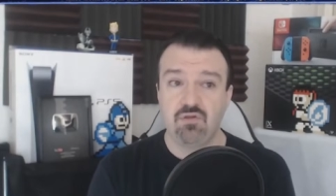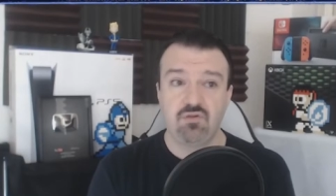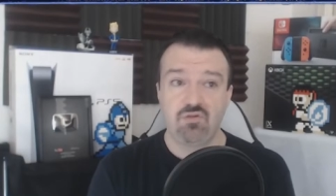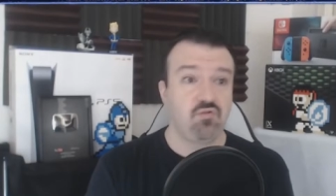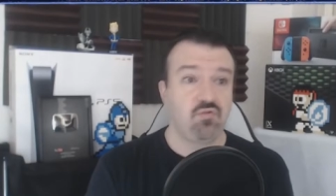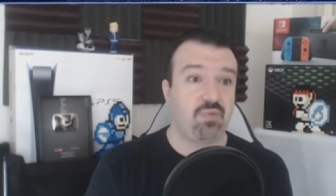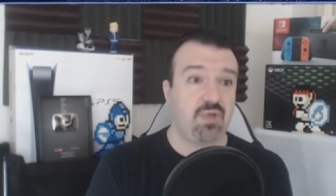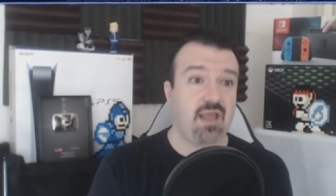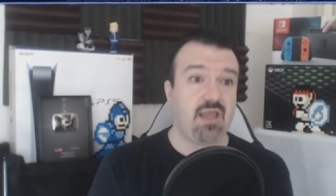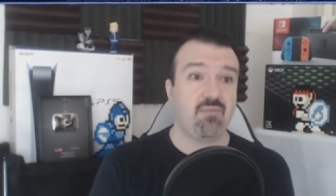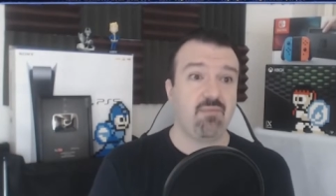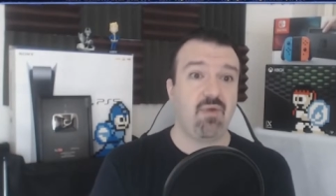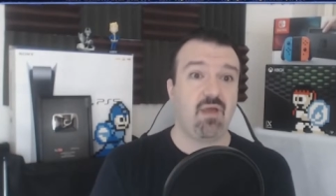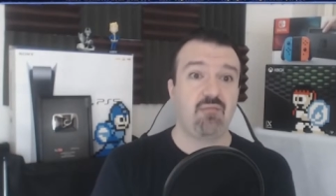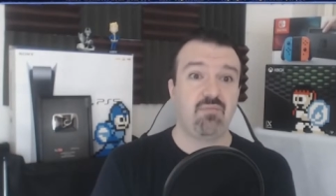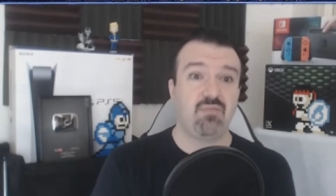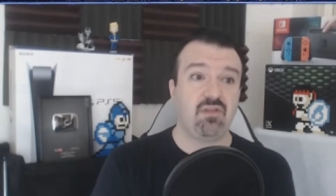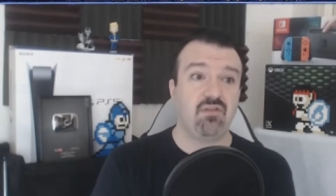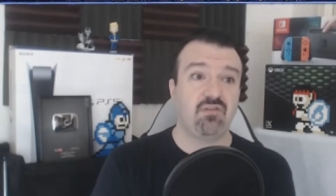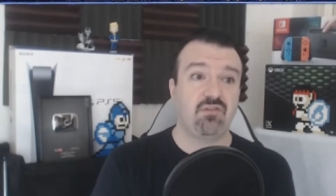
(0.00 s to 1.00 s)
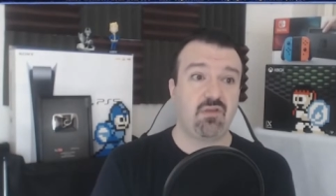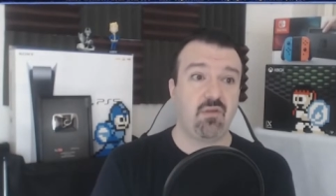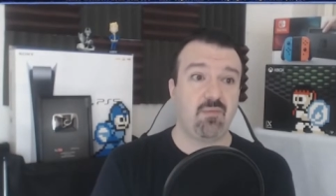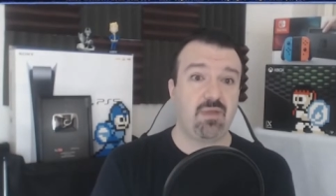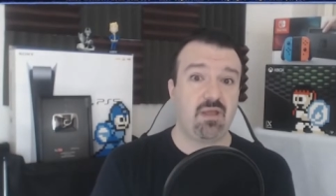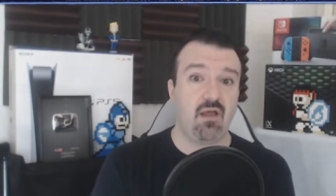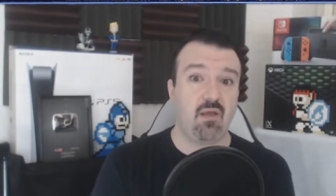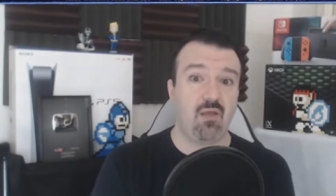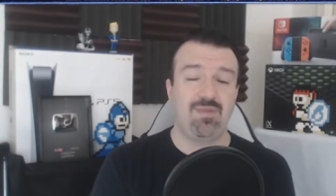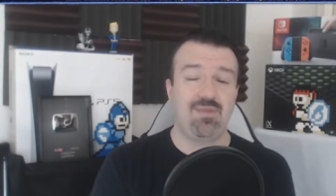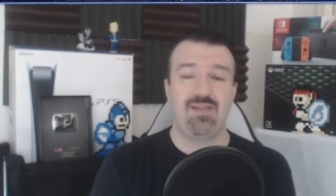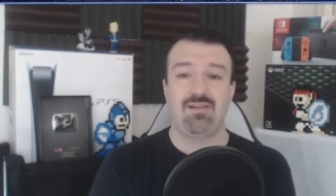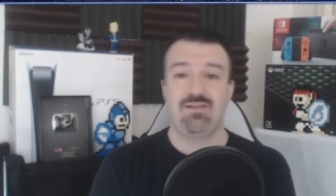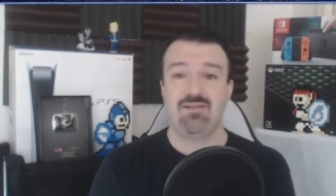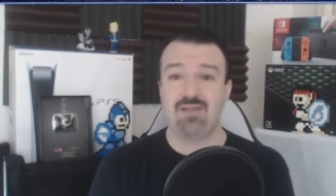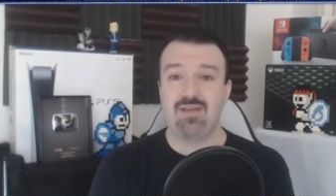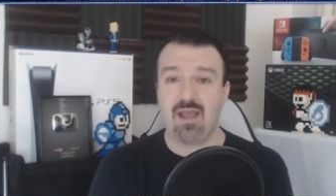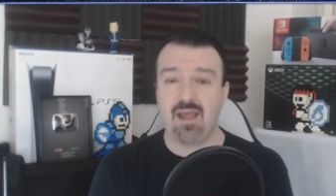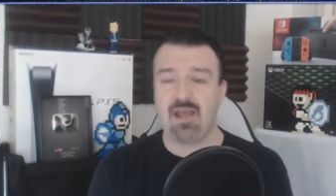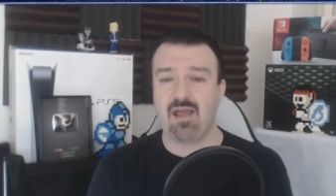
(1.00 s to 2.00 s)
To pay my bills coming up
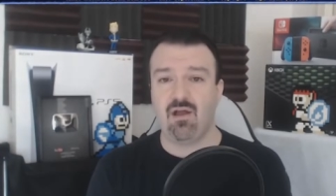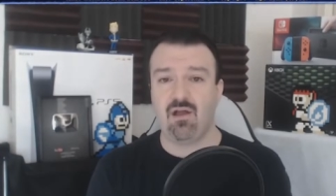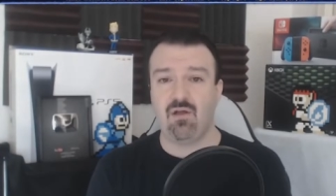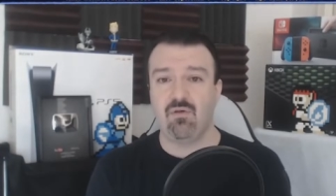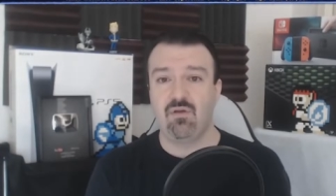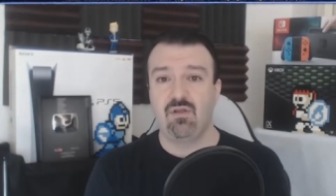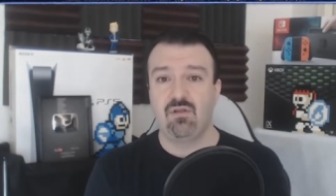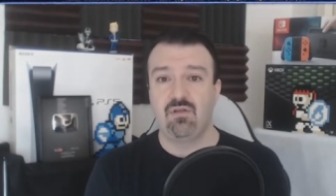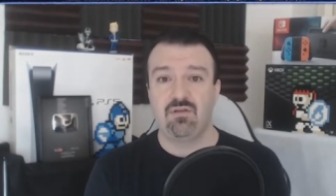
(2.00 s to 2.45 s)
now.